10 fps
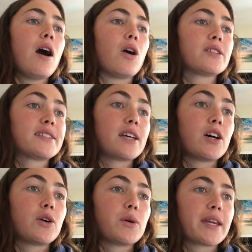
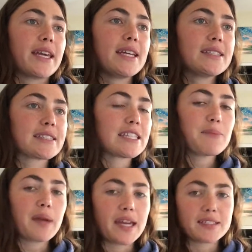Also, getting
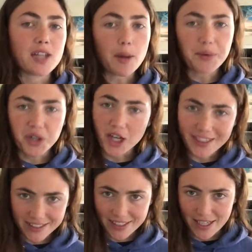sleep and not
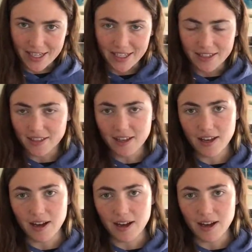procrastinating.